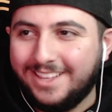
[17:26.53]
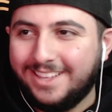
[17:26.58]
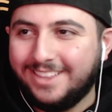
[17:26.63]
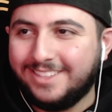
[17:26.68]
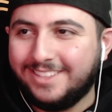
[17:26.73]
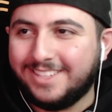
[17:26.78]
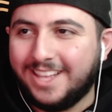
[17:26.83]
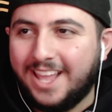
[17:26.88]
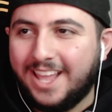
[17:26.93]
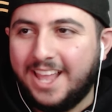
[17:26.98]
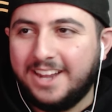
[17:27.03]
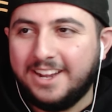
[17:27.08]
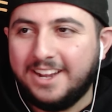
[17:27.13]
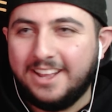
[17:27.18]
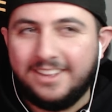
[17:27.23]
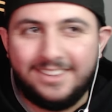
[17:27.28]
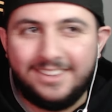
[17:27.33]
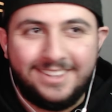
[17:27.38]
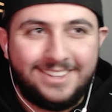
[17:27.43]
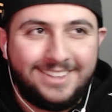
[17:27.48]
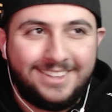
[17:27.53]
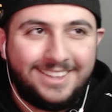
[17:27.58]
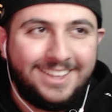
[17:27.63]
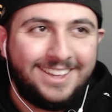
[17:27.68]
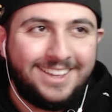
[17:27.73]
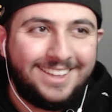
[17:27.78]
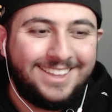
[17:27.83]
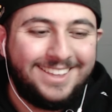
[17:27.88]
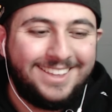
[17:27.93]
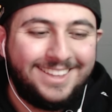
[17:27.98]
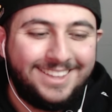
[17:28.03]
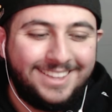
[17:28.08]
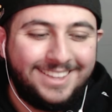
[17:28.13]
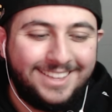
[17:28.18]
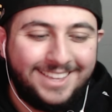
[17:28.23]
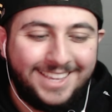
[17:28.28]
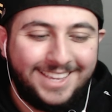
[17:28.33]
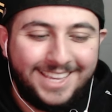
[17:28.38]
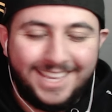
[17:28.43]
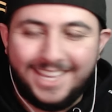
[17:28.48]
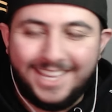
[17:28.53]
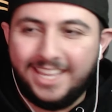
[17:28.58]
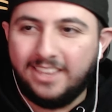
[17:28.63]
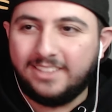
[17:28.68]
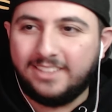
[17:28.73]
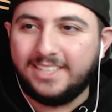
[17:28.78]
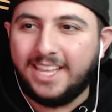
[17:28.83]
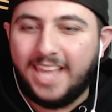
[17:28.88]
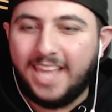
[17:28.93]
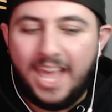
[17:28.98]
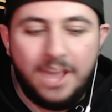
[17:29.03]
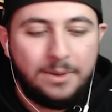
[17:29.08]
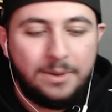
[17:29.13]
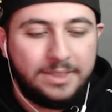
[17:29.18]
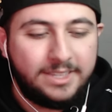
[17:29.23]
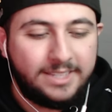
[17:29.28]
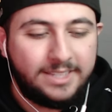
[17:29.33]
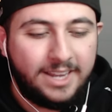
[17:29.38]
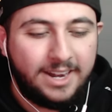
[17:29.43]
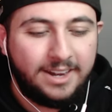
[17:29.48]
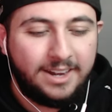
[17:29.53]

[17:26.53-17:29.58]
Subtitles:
Looks like Aang now. He looks like Aang with his hair.